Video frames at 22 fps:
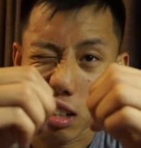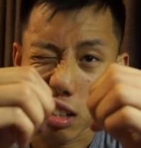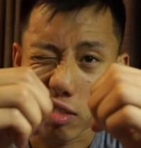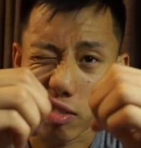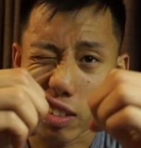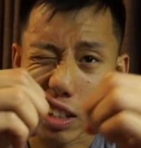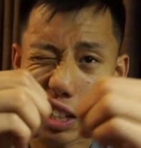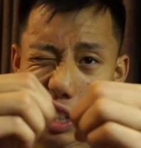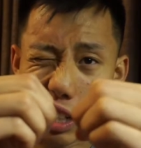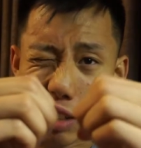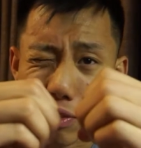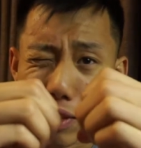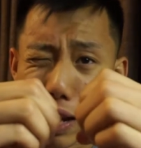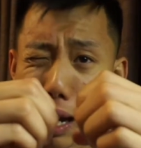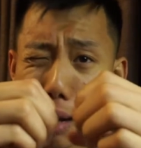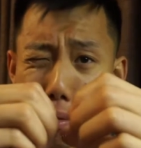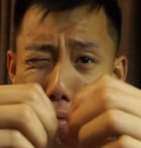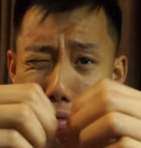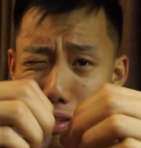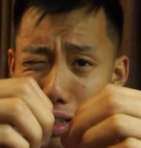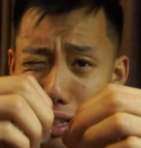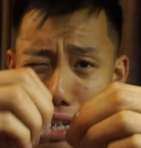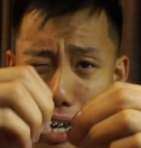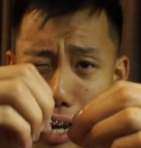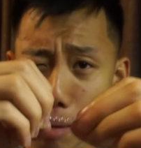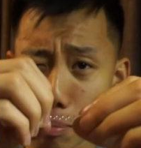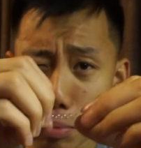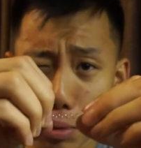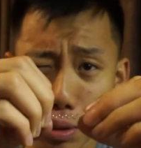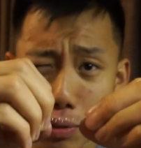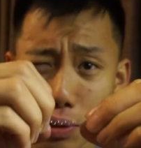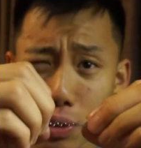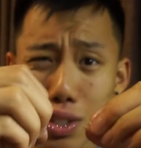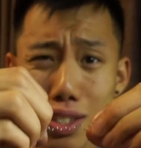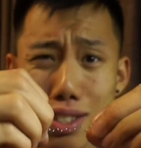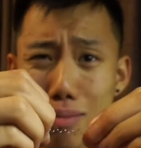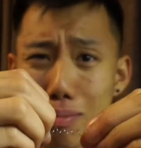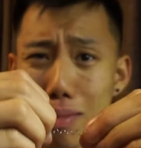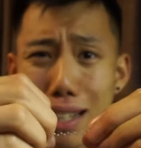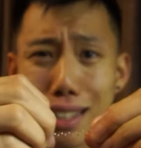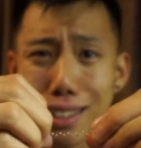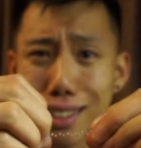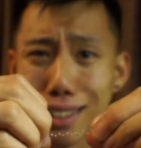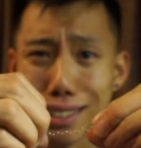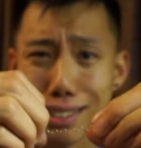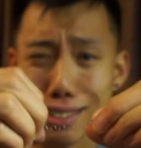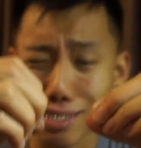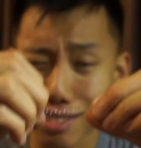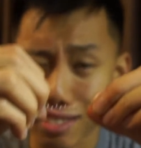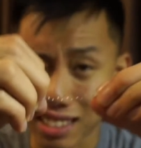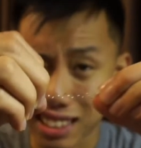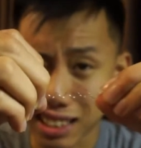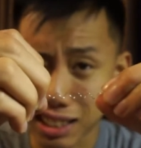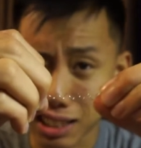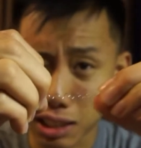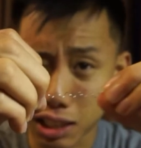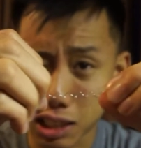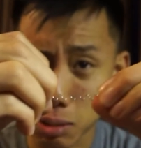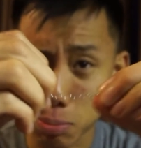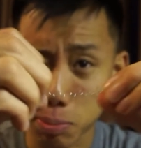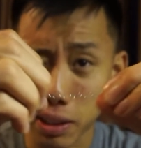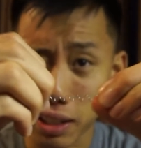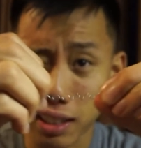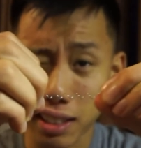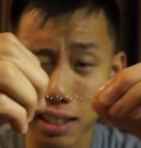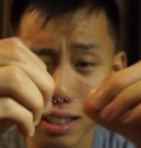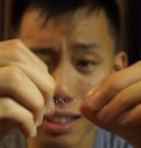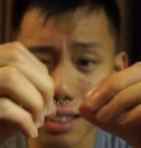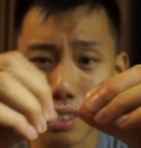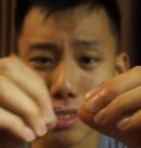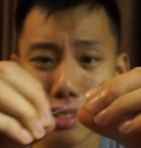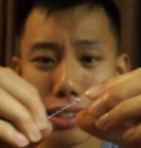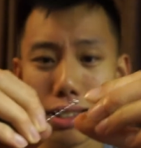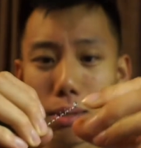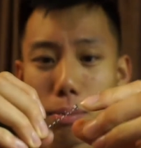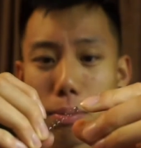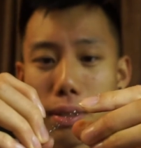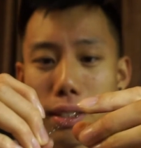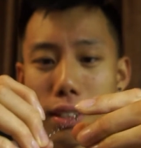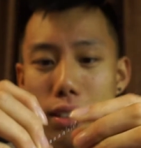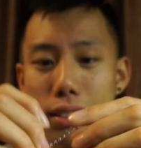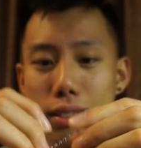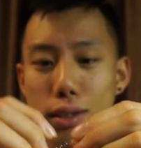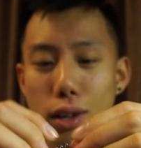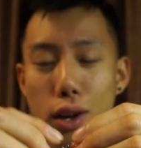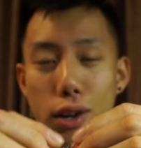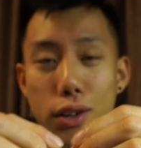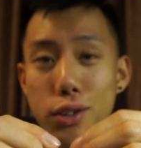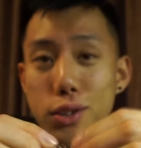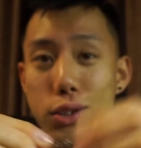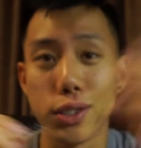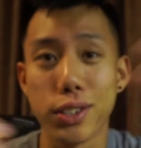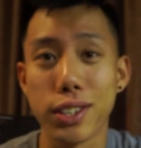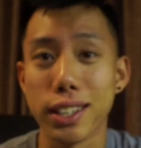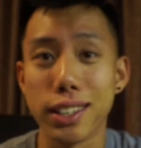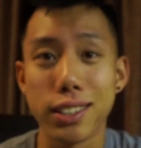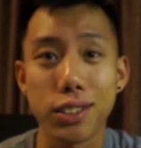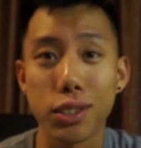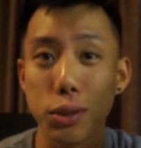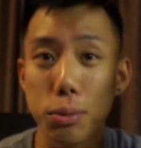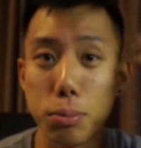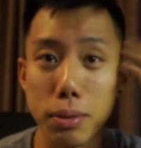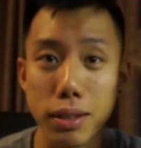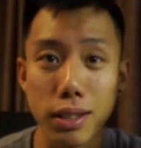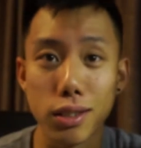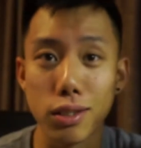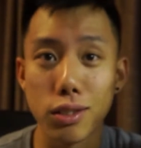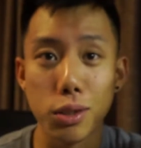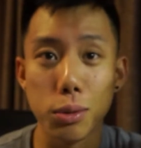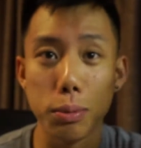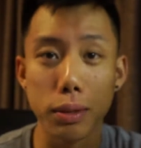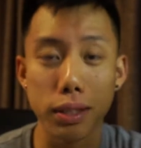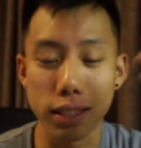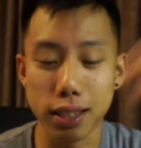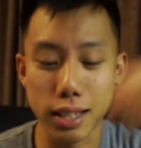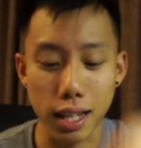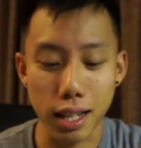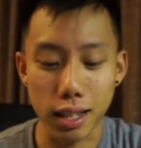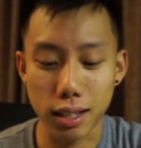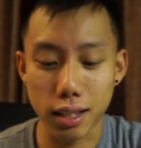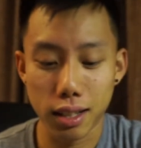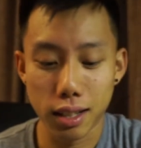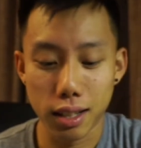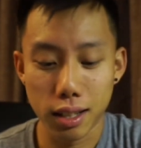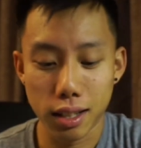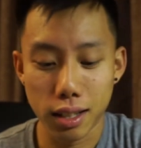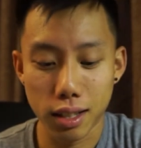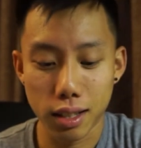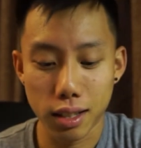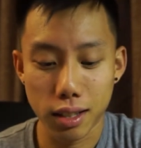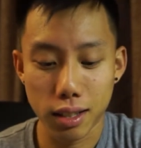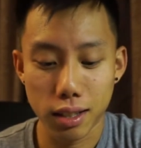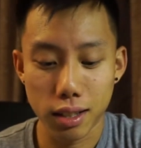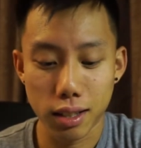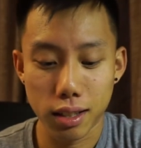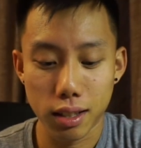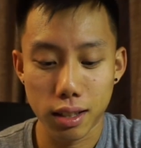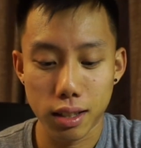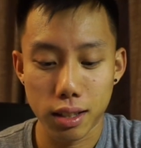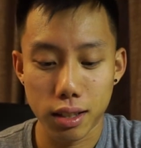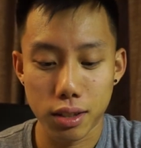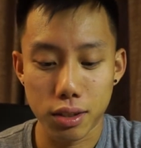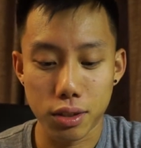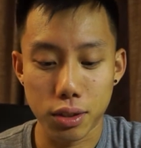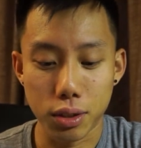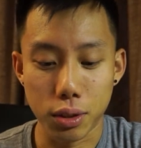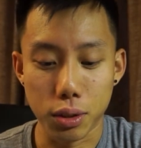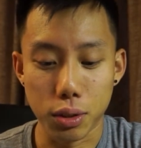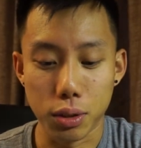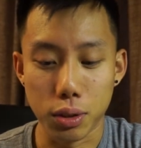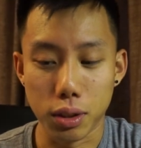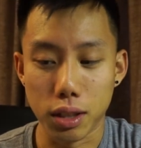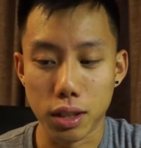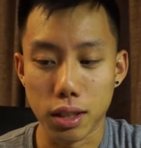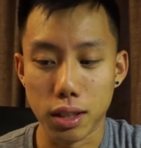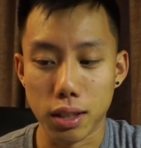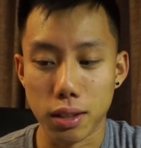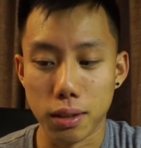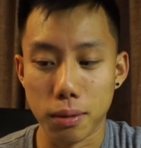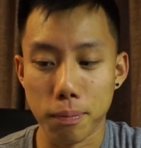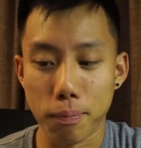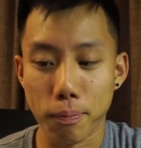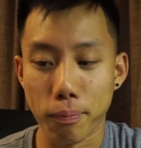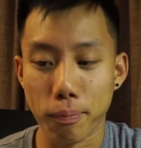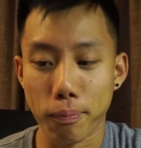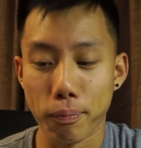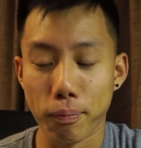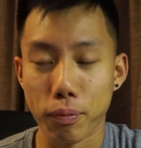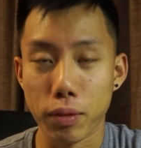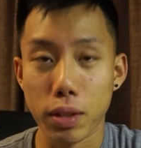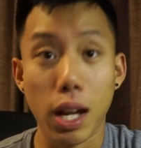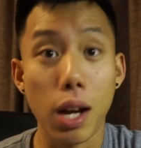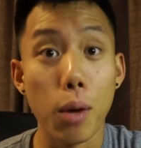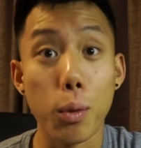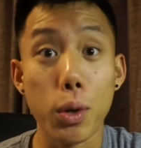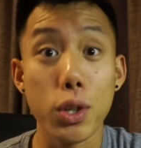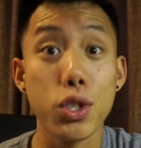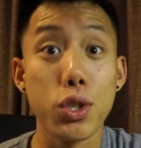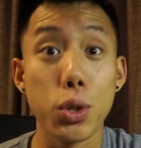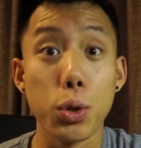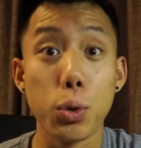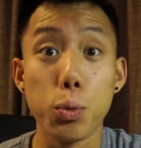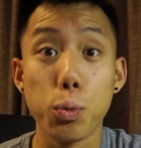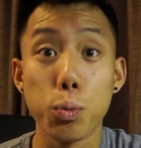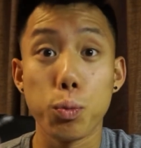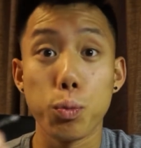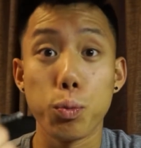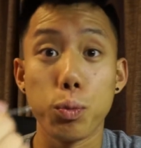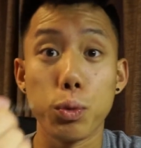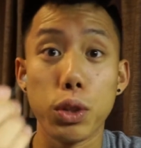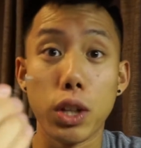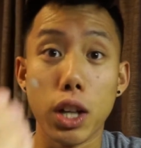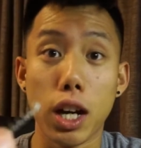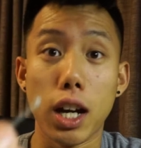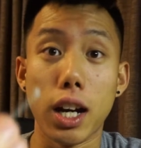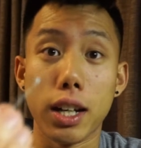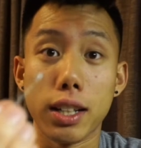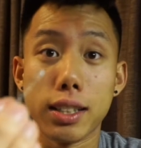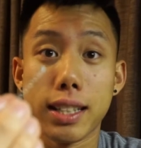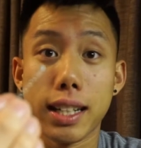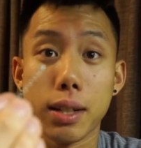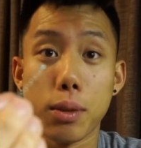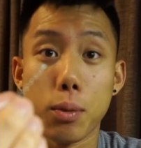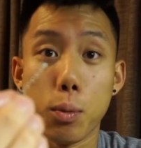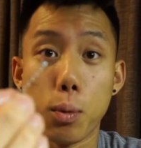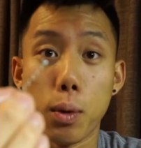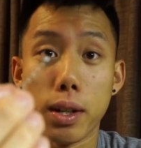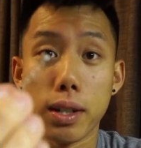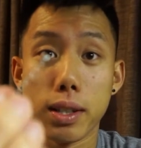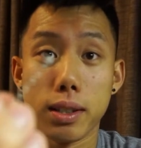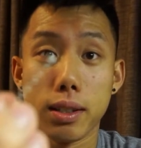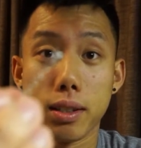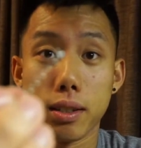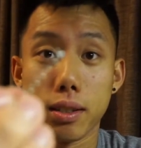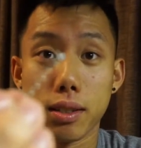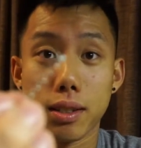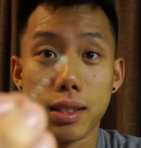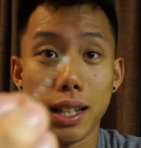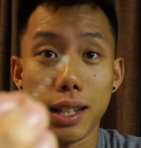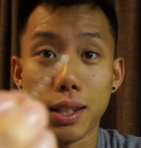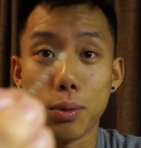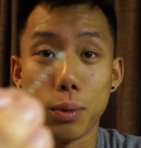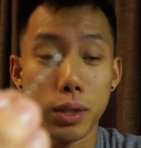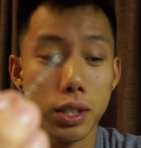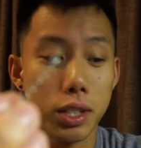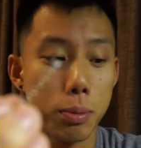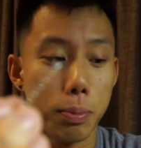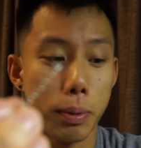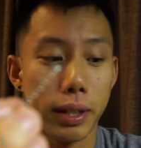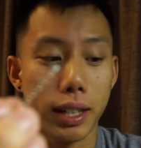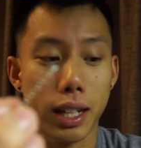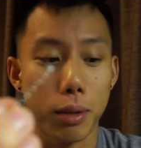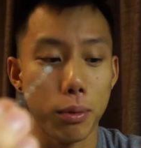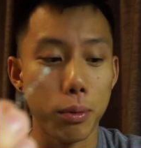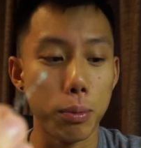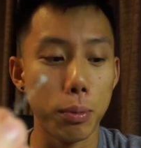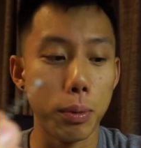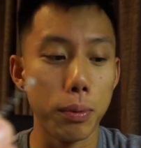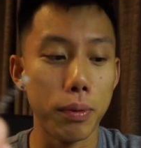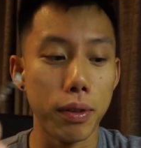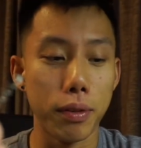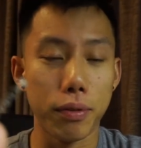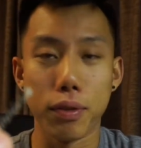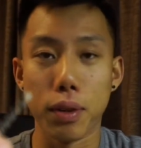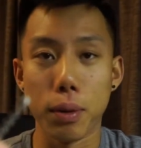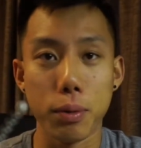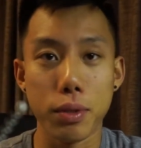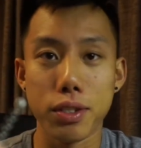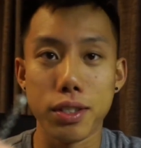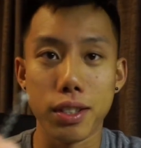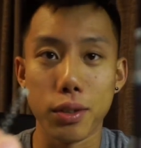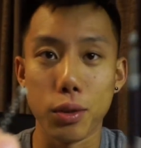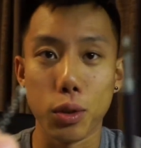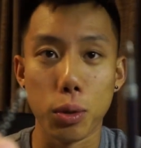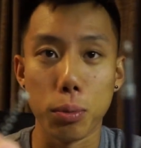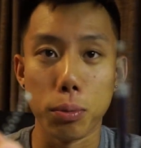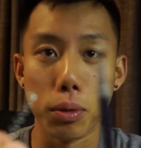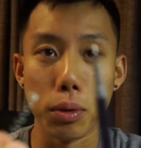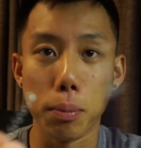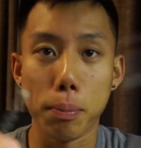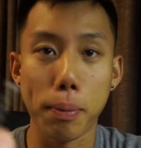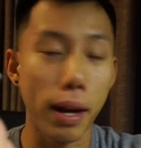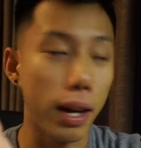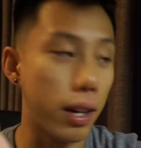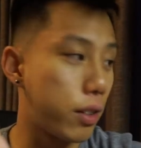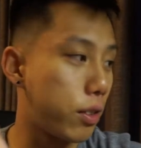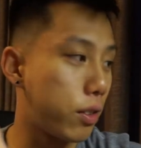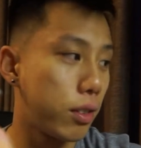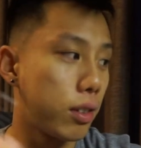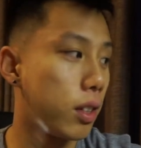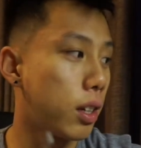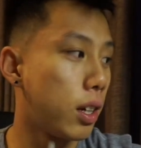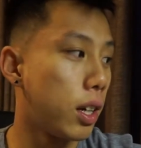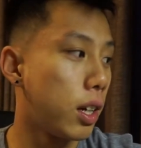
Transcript: Man, Apple, if you just made like these spring things, it'd be on your things, you'd be set. So what you do, take one spring. I removed it from just a normal pen.